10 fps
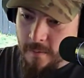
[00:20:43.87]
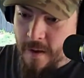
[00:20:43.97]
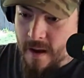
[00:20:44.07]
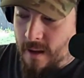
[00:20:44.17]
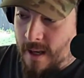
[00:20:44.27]

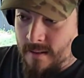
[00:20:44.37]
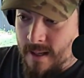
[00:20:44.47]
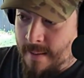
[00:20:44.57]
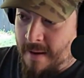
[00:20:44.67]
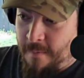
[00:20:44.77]
fair,
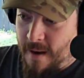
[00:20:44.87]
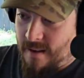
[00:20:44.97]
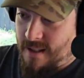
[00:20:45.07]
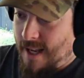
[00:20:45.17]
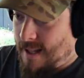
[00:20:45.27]
it'd be
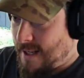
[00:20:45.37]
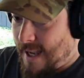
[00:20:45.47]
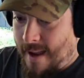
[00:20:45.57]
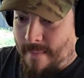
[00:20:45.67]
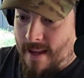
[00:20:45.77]
fair to say,
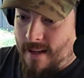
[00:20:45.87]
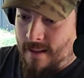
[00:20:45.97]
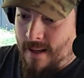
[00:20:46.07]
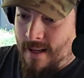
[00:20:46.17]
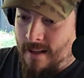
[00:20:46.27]
like, hey,
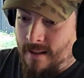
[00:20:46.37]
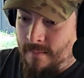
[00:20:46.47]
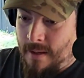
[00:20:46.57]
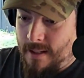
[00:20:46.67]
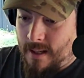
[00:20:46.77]
man, in
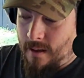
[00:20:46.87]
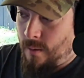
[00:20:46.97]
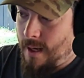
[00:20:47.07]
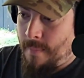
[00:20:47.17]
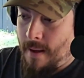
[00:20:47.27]
the
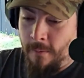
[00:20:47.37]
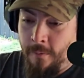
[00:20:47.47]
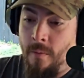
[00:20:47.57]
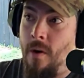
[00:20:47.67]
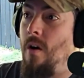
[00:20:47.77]
military, we got people
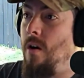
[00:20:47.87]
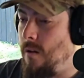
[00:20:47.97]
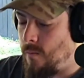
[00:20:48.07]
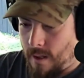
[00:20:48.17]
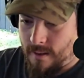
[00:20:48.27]
from
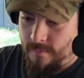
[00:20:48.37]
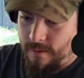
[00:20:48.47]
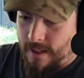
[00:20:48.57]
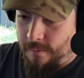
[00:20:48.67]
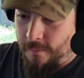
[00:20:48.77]
all walks
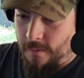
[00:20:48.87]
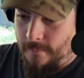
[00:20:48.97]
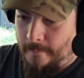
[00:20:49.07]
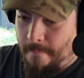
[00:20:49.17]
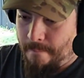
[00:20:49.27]
of life.
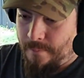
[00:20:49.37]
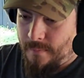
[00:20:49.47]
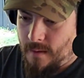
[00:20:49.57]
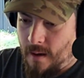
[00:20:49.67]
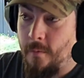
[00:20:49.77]

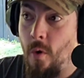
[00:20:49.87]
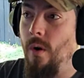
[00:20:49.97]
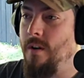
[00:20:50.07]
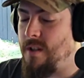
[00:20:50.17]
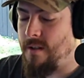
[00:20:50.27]
Of
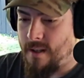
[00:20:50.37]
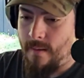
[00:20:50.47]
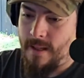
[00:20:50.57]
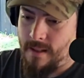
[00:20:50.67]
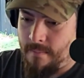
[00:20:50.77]
course, there's
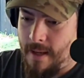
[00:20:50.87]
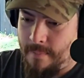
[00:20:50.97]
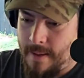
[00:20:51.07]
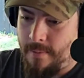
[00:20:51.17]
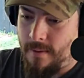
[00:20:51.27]
going to be some
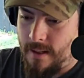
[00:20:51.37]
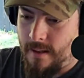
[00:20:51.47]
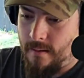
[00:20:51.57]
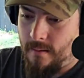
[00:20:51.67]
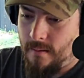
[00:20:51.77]
bad people in
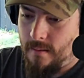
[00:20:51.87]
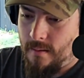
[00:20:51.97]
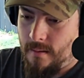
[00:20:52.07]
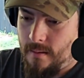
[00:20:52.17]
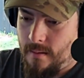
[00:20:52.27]
there,
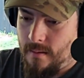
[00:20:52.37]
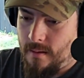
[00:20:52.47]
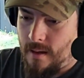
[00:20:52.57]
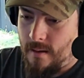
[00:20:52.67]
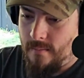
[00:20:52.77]

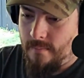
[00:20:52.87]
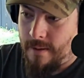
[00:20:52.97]
you know,